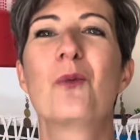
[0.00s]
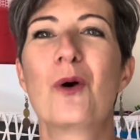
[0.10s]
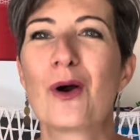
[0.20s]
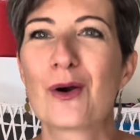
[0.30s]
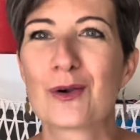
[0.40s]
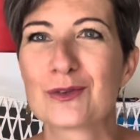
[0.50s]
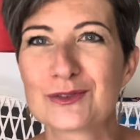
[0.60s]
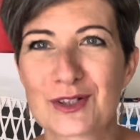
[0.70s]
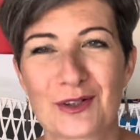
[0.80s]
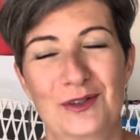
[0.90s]

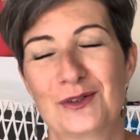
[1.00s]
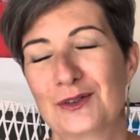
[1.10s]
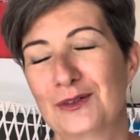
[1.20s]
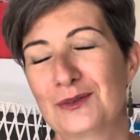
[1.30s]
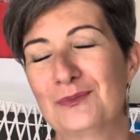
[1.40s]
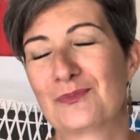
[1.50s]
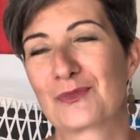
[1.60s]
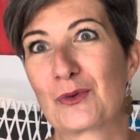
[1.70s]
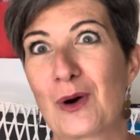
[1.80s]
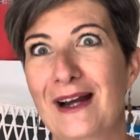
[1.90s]
world or
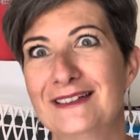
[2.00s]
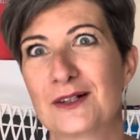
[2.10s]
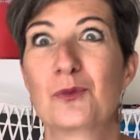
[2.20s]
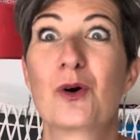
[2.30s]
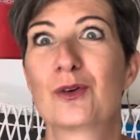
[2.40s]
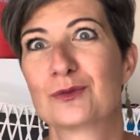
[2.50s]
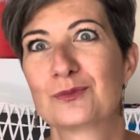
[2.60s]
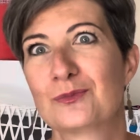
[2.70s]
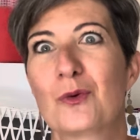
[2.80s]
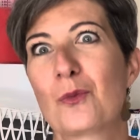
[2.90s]
um, wider world
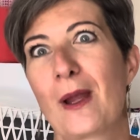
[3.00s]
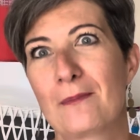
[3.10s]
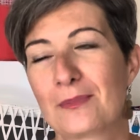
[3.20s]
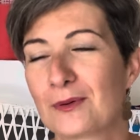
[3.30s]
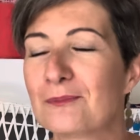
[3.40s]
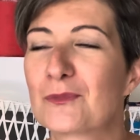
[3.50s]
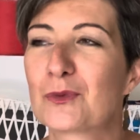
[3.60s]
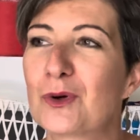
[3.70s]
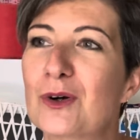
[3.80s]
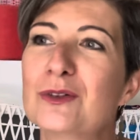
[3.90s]
web
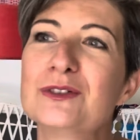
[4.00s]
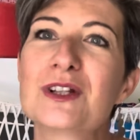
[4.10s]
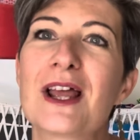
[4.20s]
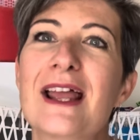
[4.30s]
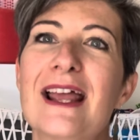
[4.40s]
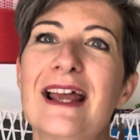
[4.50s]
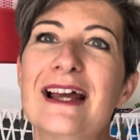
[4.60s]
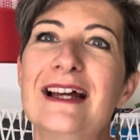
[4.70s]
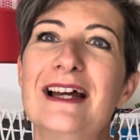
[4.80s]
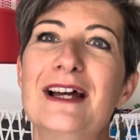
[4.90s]
world.
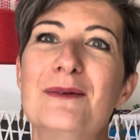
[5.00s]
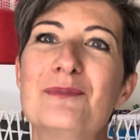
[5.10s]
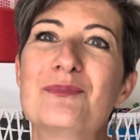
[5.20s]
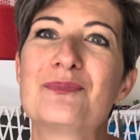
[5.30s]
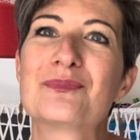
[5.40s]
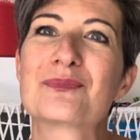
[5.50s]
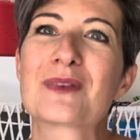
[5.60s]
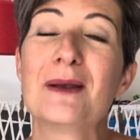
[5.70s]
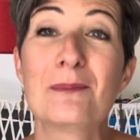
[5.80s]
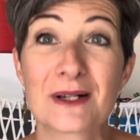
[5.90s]
Um,
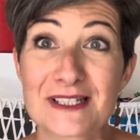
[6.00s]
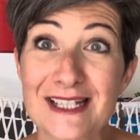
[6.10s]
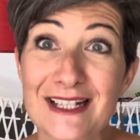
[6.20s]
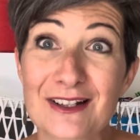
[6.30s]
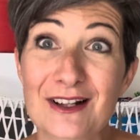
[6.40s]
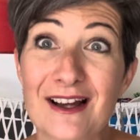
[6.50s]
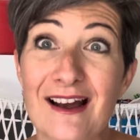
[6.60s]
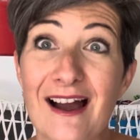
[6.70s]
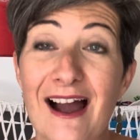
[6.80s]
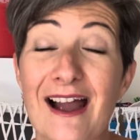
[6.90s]
in
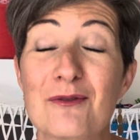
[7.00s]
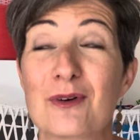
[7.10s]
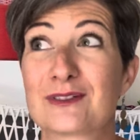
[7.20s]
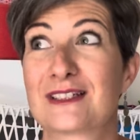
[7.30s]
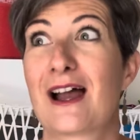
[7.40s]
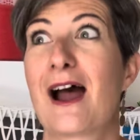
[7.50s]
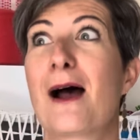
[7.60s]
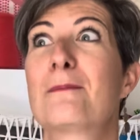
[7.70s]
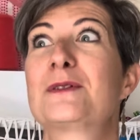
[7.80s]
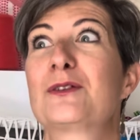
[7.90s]
particular, I was
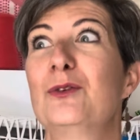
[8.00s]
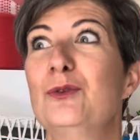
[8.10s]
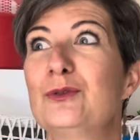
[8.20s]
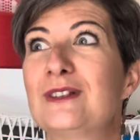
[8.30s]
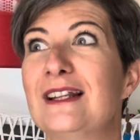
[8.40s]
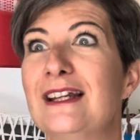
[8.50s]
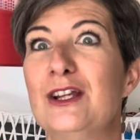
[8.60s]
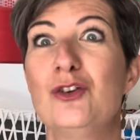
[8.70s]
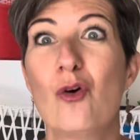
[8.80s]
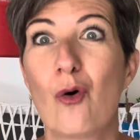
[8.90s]
absolutely
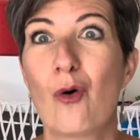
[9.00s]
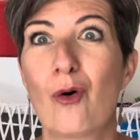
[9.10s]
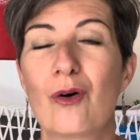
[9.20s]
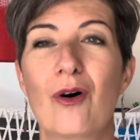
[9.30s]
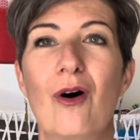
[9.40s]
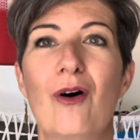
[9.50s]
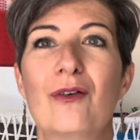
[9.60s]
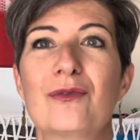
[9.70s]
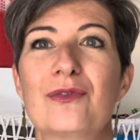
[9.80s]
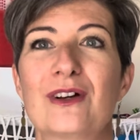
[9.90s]
in awe
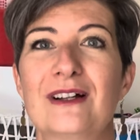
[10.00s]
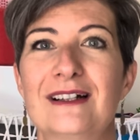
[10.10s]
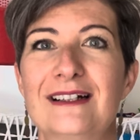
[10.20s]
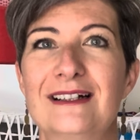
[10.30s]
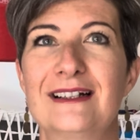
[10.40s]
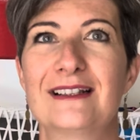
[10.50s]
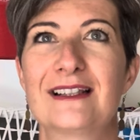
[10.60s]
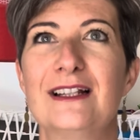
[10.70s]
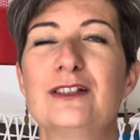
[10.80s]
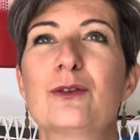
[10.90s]
of uh,
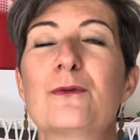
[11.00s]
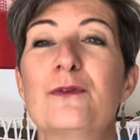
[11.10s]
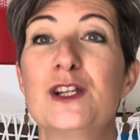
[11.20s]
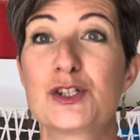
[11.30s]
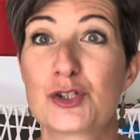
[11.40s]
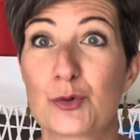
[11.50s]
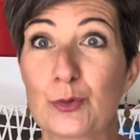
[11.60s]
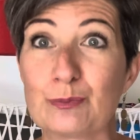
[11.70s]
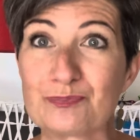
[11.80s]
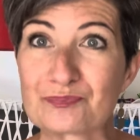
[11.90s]
the little Fichu